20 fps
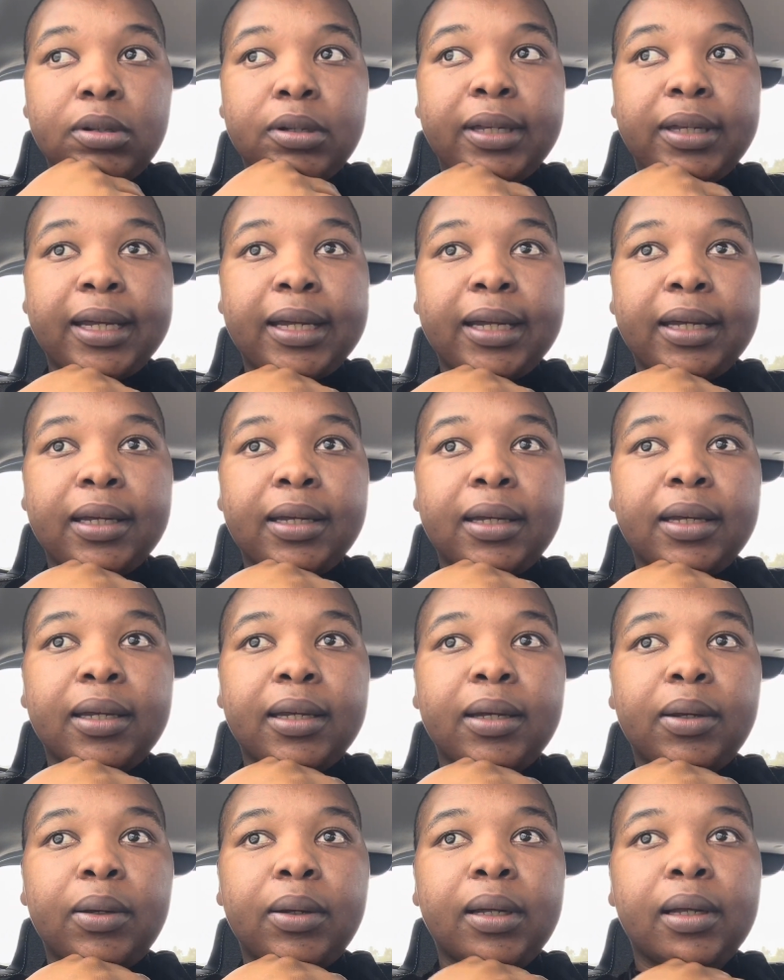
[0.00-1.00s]
Like
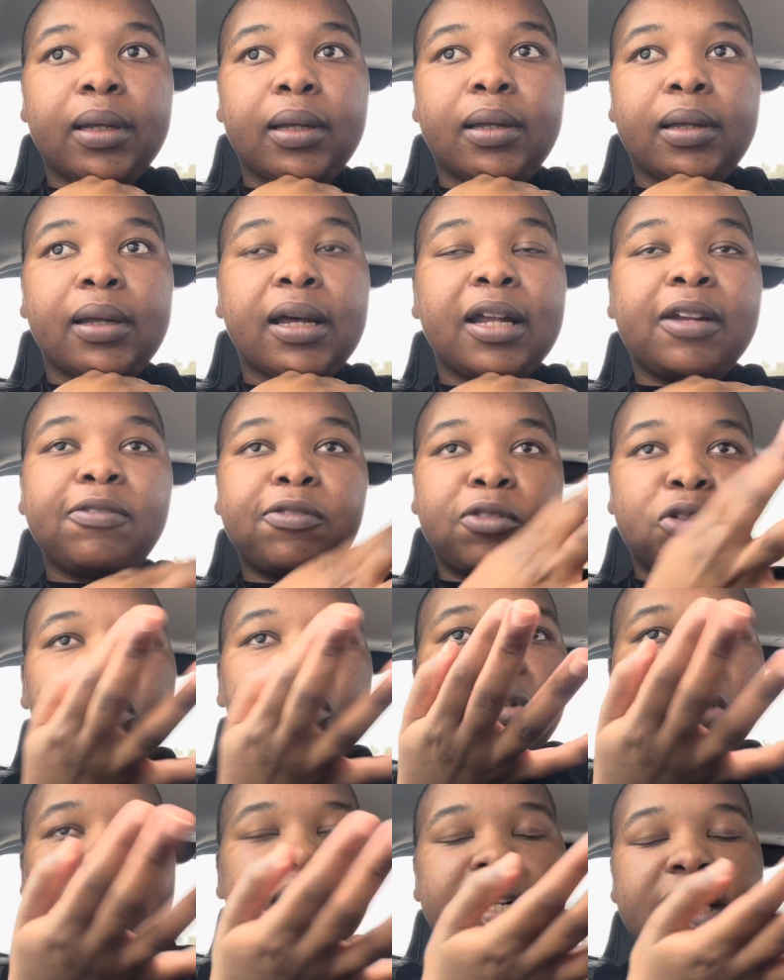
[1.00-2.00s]

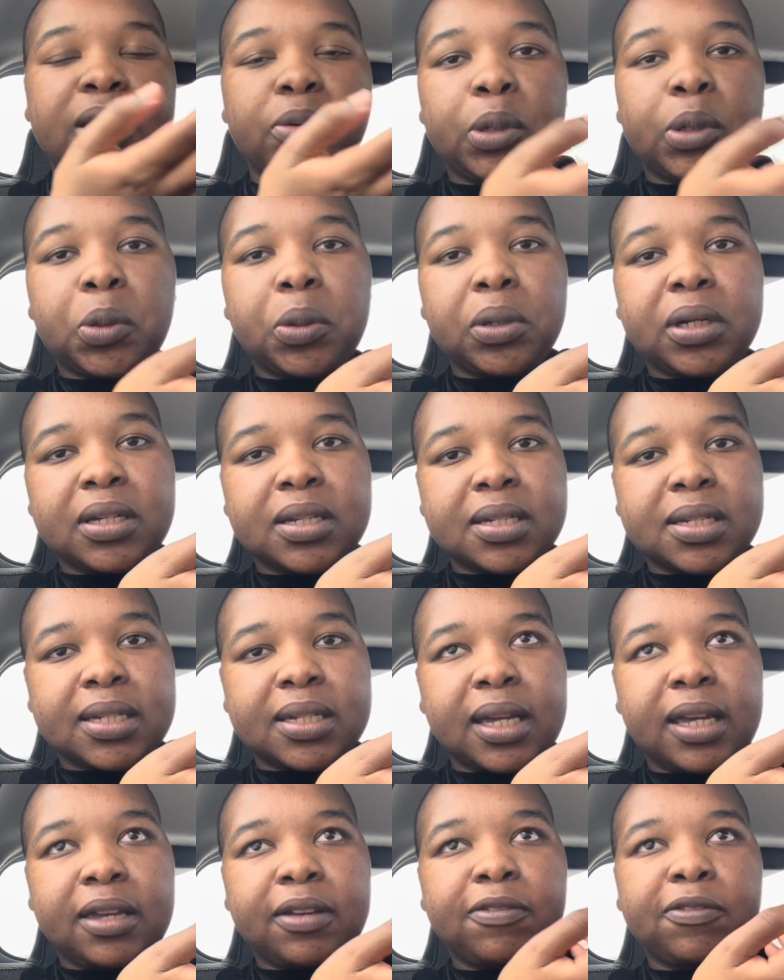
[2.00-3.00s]
unfortunately we couldn't
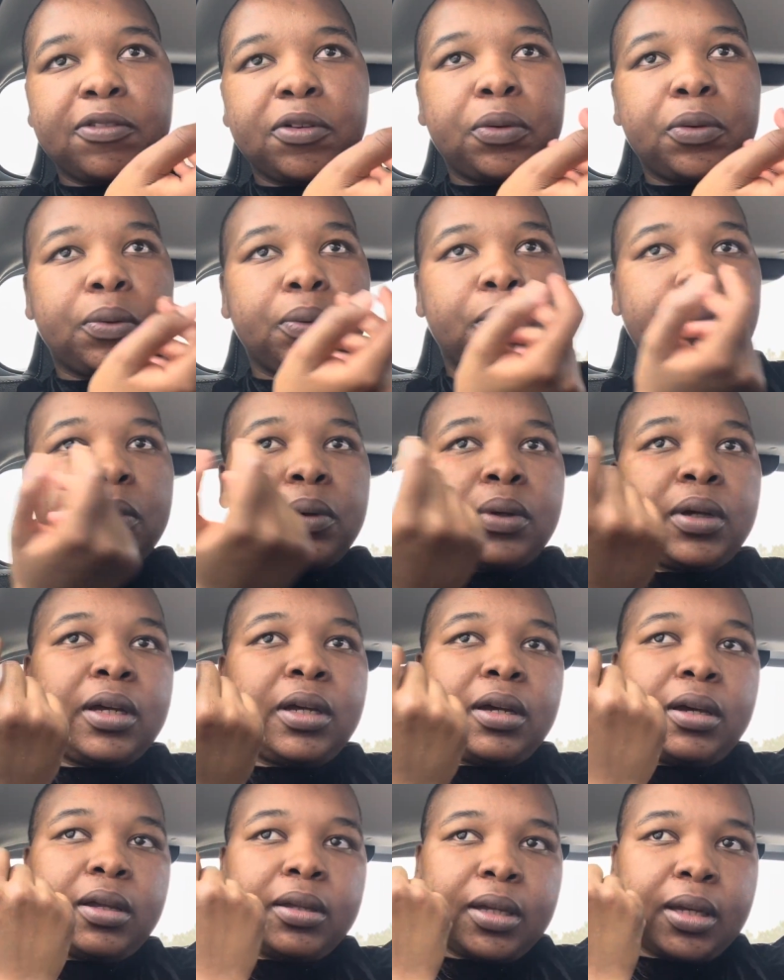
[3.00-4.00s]
stay for
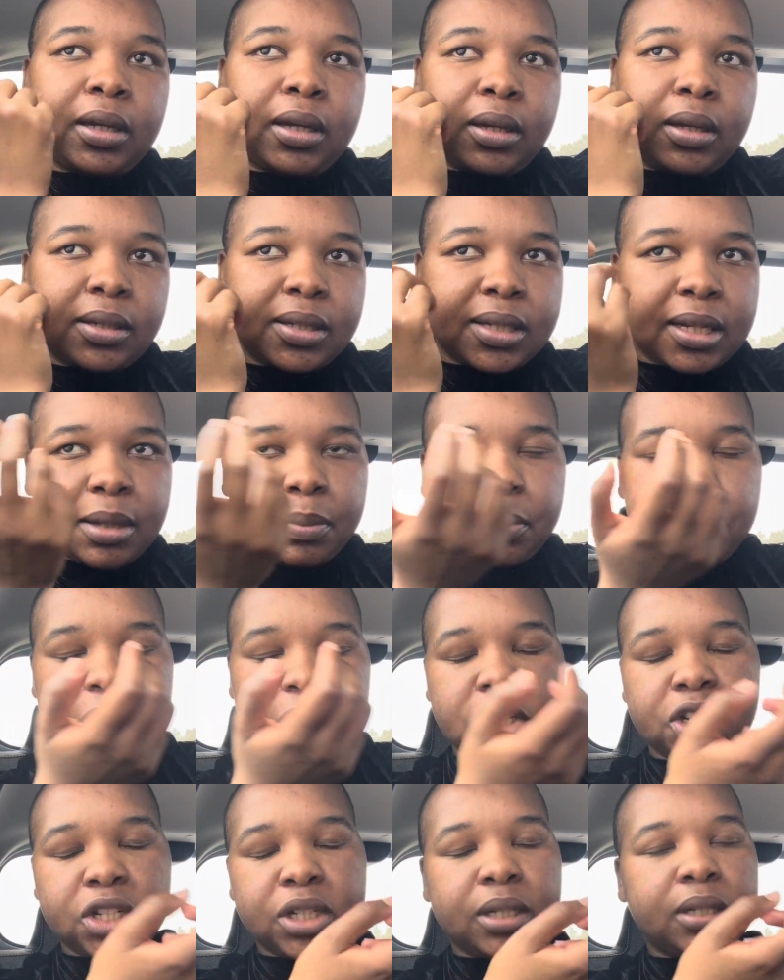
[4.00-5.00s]
the
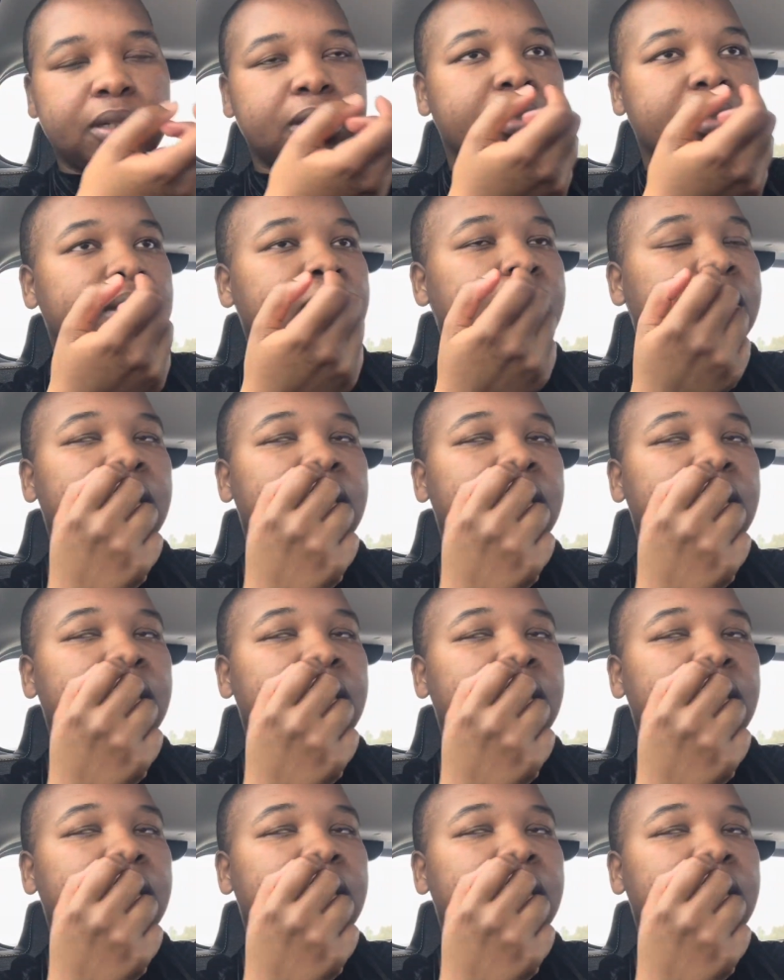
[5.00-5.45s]
celebration,